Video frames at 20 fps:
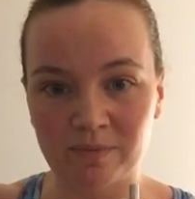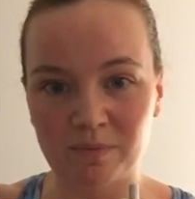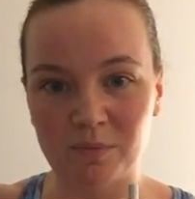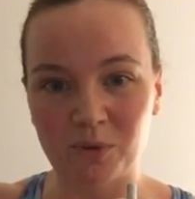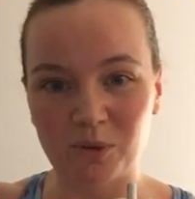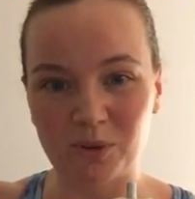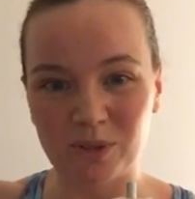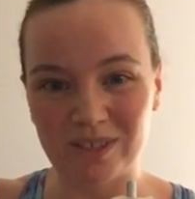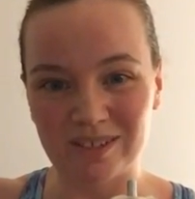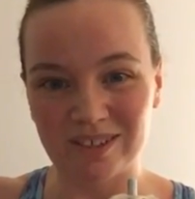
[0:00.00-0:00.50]

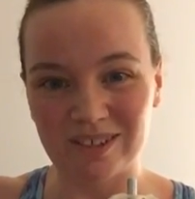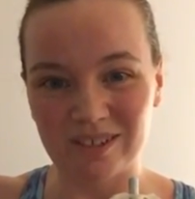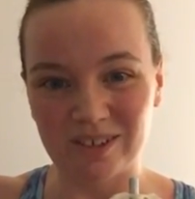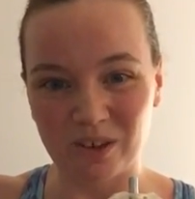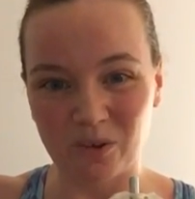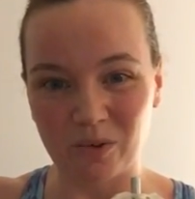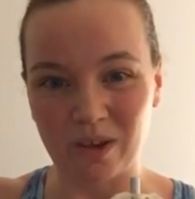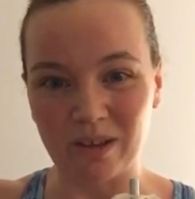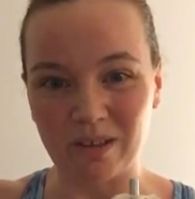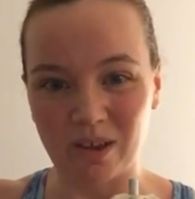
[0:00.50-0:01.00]
Bodies actually
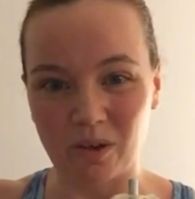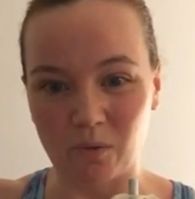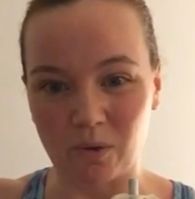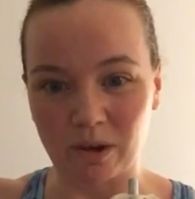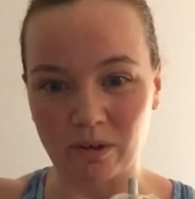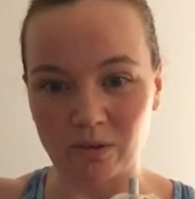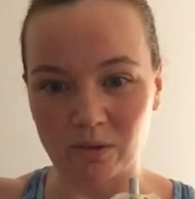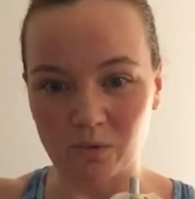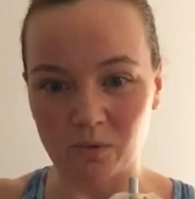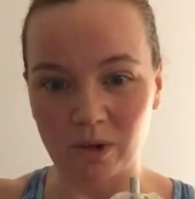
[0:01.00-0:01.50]
quite like
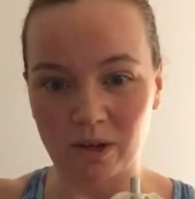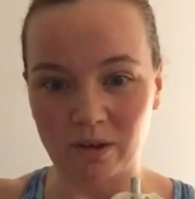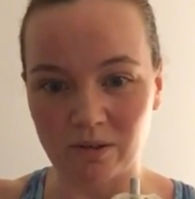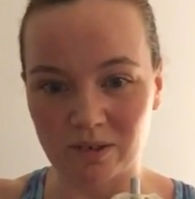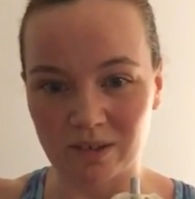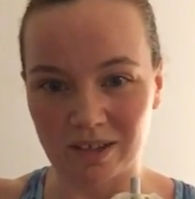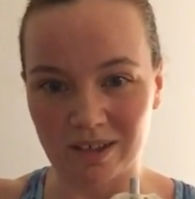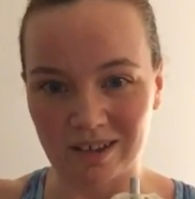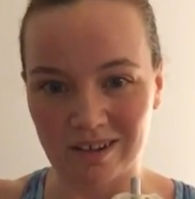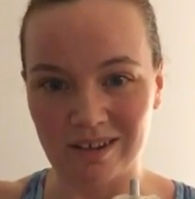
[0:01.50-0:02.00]
wiggles.
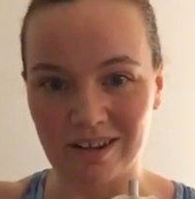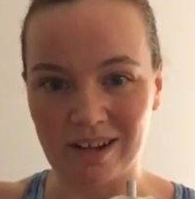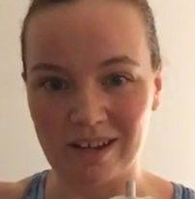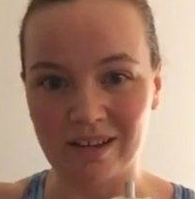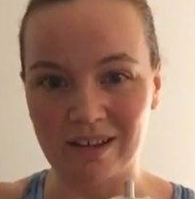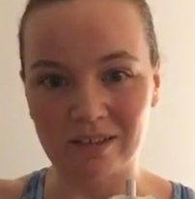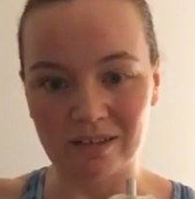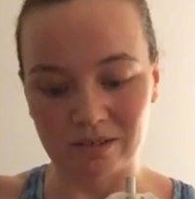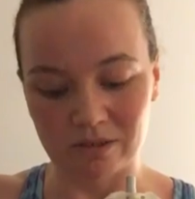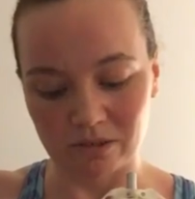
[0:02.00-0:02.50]
Wiggles like a
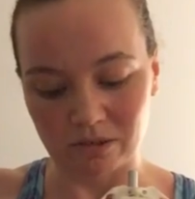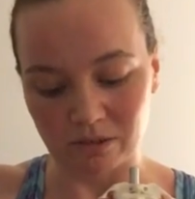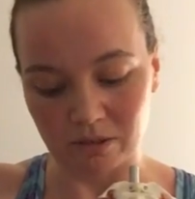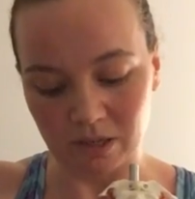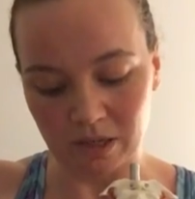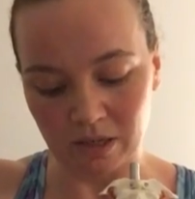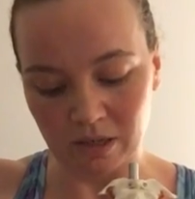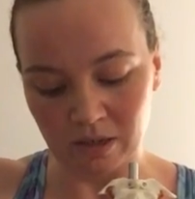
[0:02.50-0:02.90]
nice little